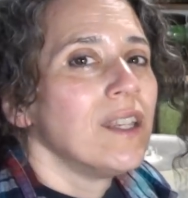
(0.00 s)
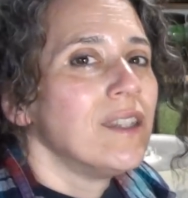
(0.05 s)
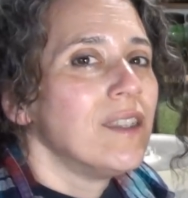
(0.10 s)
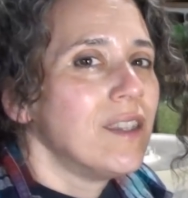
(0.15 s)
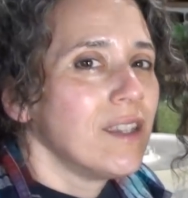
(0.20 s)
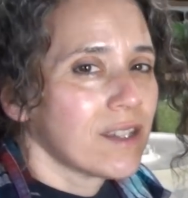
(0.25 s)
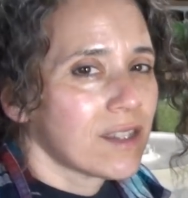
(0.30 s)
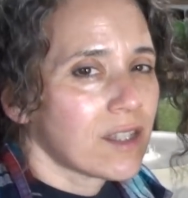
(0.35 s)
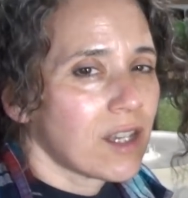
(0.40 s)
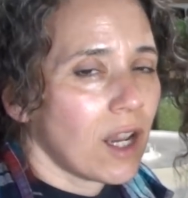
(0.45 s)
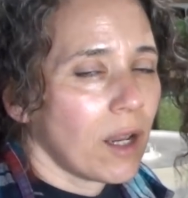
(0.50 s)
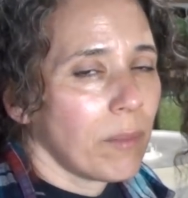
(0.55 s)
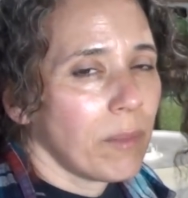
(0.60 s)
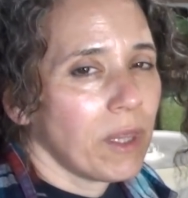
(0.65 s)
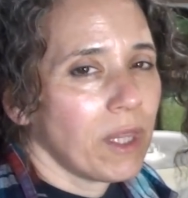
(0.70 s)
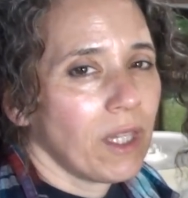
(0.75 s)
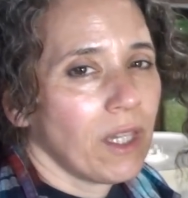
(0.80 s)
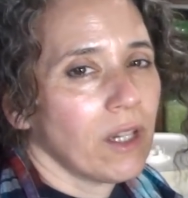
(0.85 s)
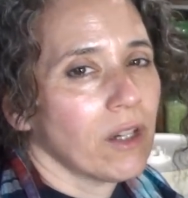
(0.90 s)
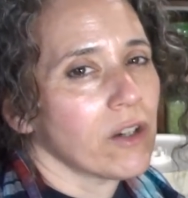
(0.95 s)
this time
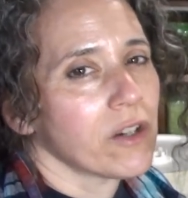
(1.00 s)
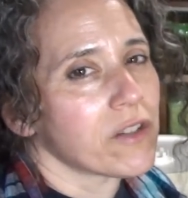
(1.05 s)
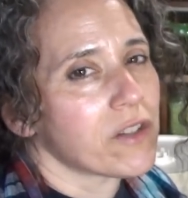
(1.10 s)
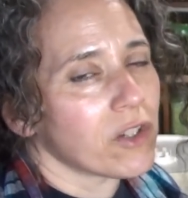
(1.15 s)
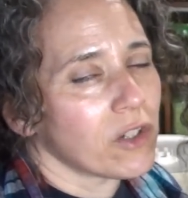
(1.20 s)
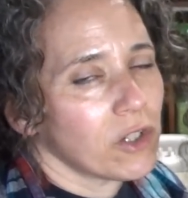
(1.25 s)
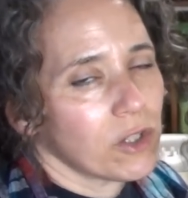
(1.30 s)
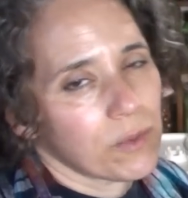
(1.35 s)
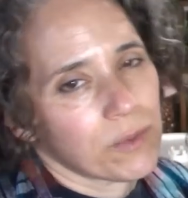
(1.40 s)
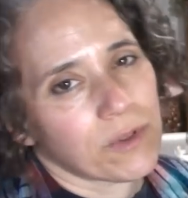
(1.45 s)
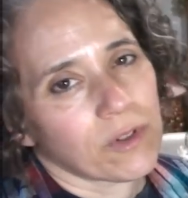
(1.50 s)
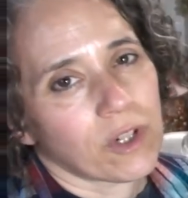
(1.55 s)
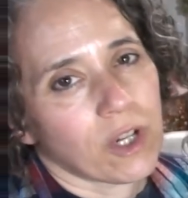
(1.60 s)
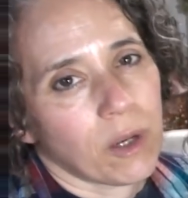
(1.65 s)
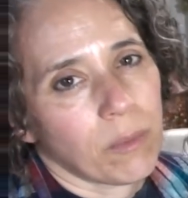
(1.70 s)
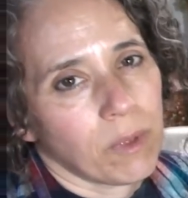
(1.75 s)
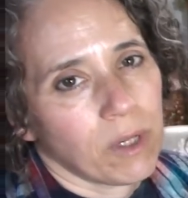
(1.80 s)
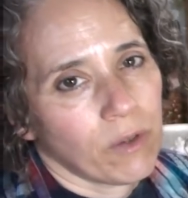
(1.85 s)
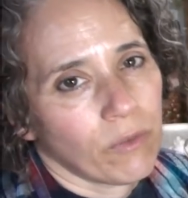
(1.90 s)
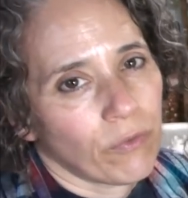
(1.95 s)
of the year as the herbs are
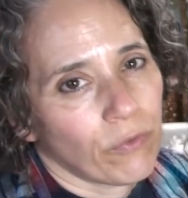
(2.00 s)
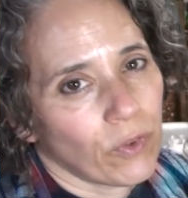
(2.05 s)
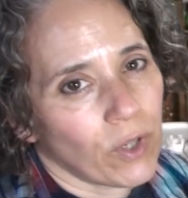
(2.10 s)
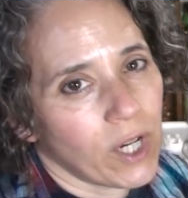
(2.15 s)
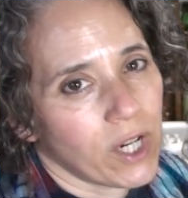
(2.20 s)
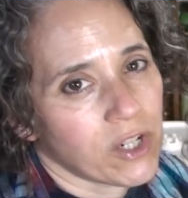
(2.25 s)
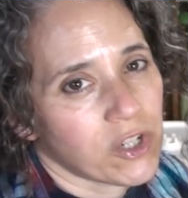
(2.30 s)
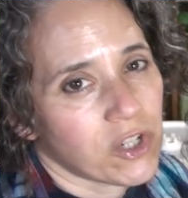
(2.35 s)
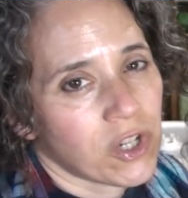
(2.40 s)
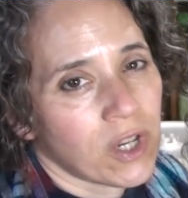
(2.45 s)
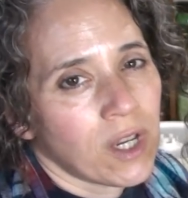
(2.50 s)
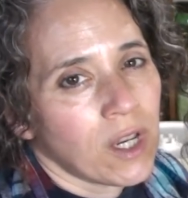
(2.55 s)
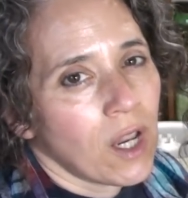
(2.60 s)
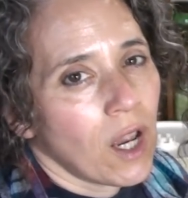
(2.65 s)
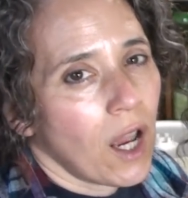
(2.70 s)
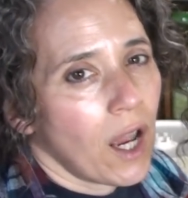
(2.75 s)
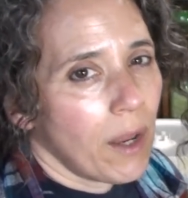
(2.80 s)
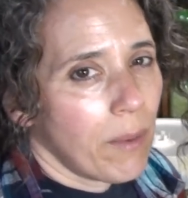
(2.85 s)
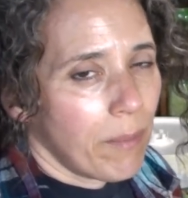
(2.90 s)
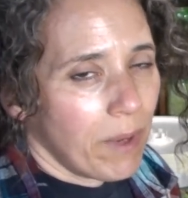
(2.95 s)
coming in fresh,
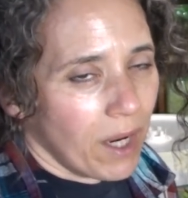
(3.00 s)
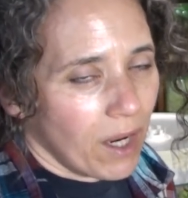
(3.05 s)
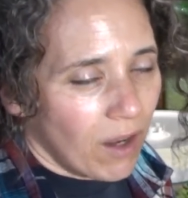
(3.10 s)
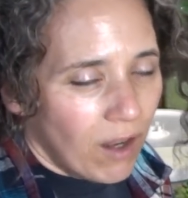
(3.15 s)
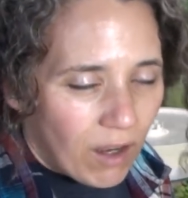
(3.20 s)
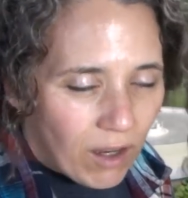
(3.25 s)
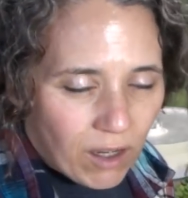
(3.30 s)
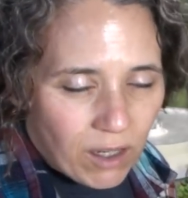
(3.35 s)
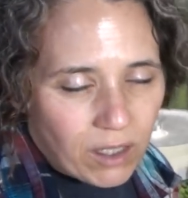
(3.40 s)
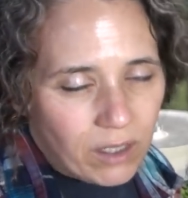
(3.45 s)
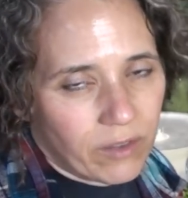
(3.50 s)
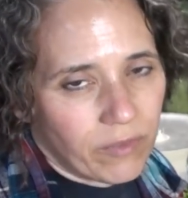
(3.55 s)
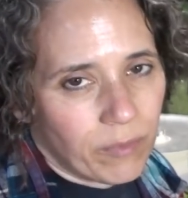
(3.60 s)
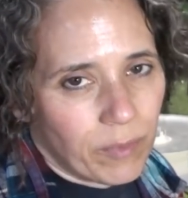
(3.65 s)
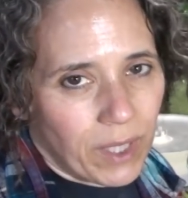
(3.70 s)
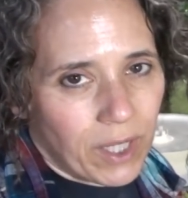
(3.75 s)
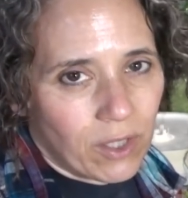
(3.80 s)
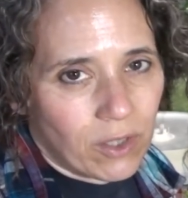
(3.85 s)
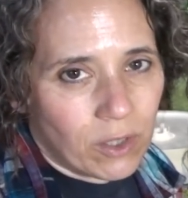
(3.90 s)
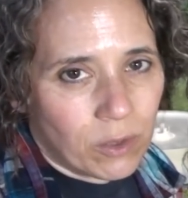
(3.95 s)
I make all of
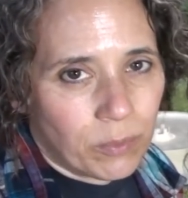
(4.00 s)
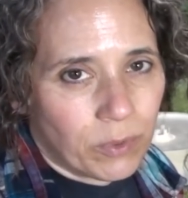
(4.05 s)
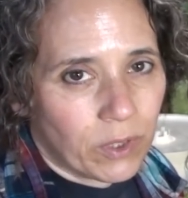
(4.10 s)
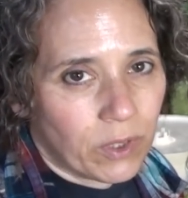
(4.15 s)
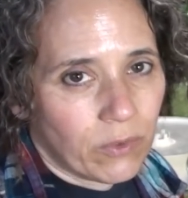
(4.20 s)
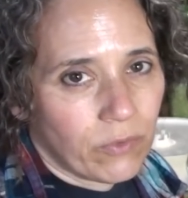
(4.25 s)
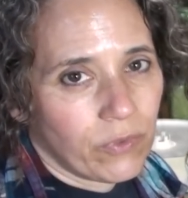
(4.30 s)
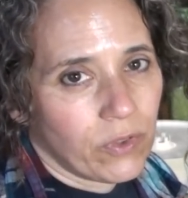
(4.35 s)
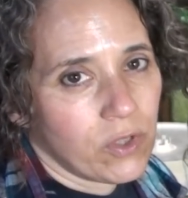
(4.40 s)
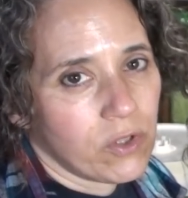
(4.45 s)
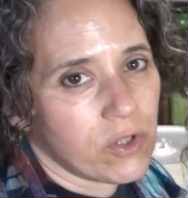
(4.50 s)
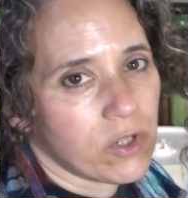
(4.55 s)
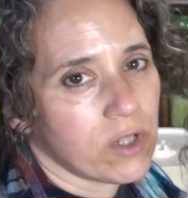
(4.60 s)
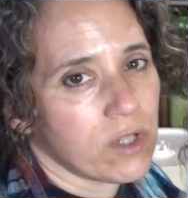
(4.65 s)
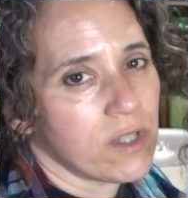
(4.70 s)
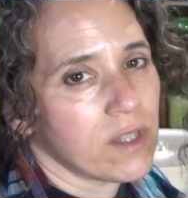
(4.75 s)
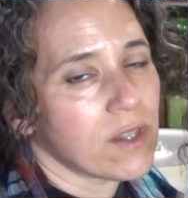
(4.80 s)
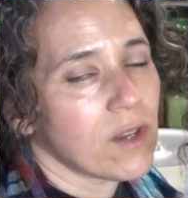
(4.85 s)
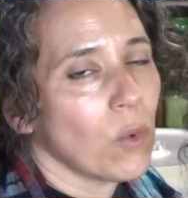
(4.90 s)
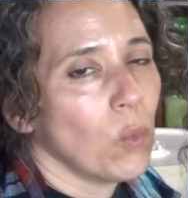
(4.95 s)
my herbal
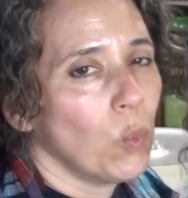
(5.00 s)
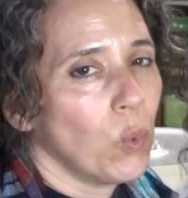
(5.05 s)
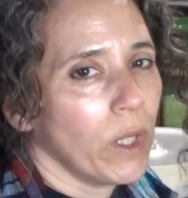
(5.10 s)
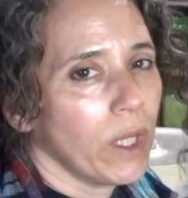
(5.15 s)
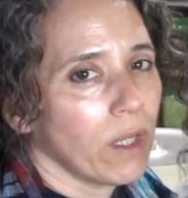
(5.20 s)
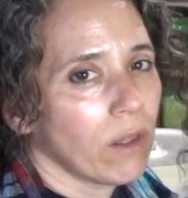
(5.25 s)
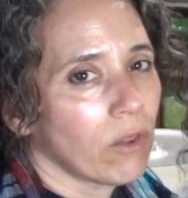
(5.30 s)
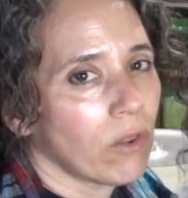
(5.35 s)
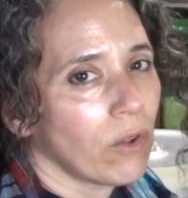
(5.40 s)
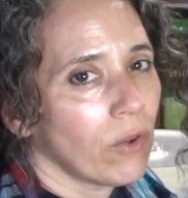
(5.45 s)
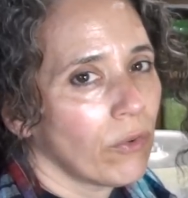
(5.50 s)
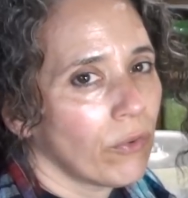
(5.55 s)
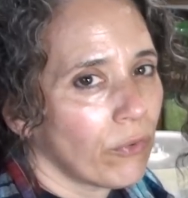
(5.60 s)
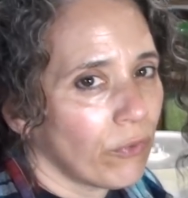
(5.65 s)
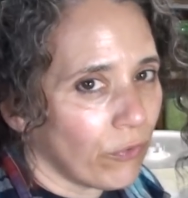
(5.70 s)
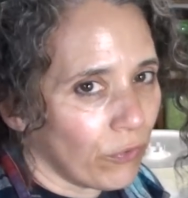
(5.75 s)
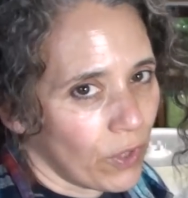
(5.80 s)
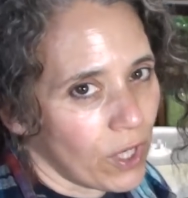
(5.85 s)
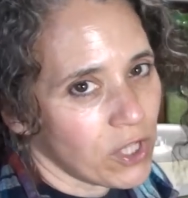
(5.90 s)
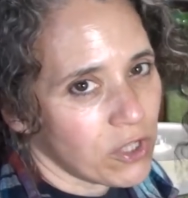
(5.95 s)
infusions with
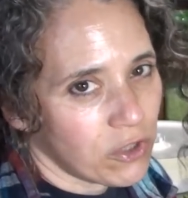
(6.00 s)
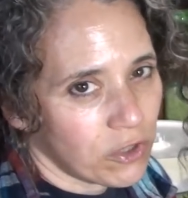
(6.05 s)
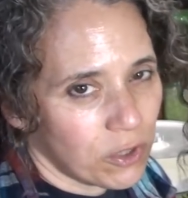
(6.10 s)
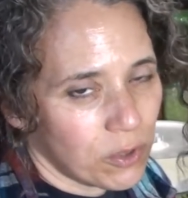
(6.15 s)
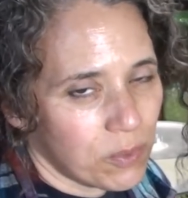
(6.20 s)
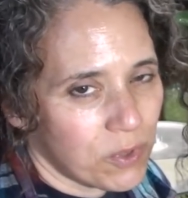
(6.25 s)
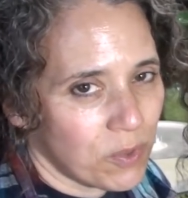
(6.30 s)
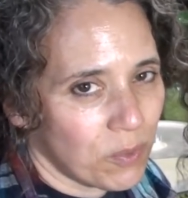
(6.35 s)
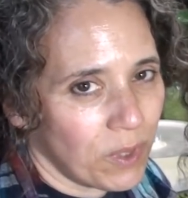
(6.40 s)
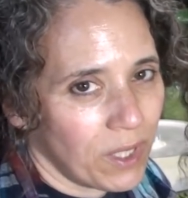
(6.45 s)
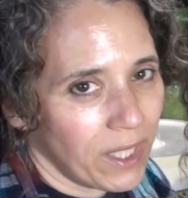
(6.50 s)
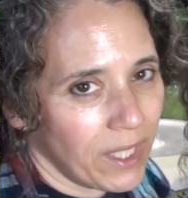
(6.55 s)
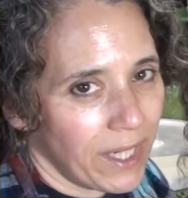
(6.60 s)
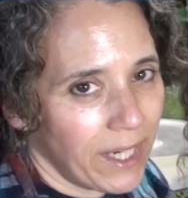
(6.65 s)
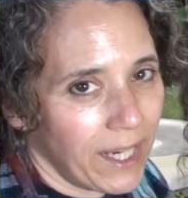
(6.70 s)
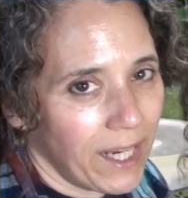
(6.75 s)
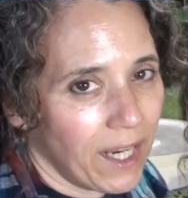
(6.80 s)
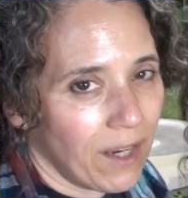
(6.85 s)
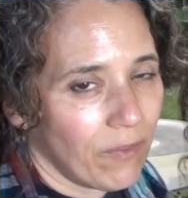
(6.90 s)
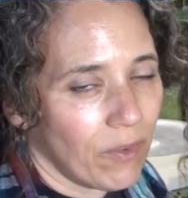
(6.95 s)
fresh herbs while
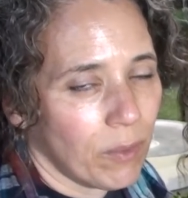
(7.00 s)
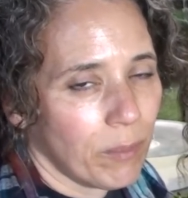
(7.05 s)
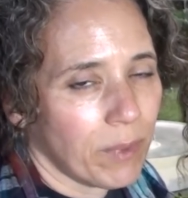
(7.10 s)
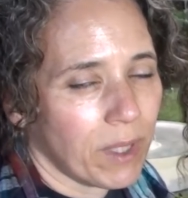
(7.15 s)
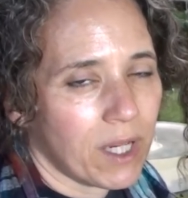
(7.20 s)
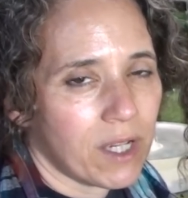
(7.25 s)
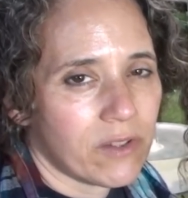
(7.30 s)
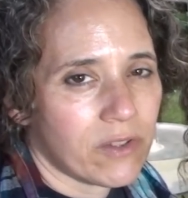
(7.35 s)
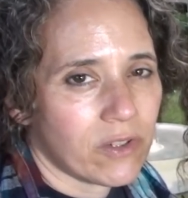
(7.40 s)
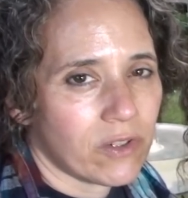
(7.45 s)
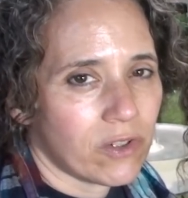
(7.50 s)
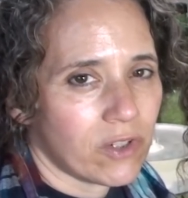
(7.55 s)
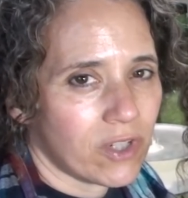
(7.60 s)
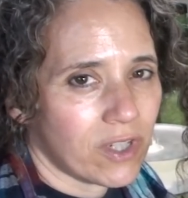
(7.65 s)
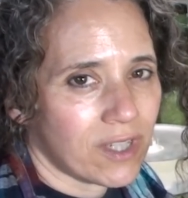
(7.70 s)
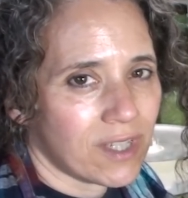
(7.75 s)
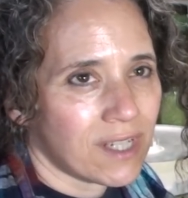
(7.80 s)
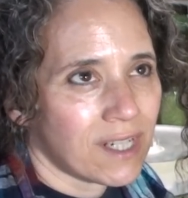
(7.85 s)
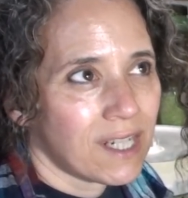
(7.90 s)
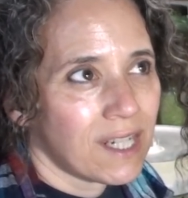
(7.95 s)
I have them because they're
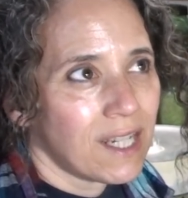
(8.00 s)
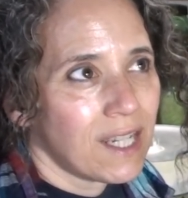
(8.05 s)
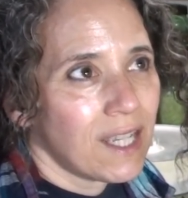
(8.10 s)
just,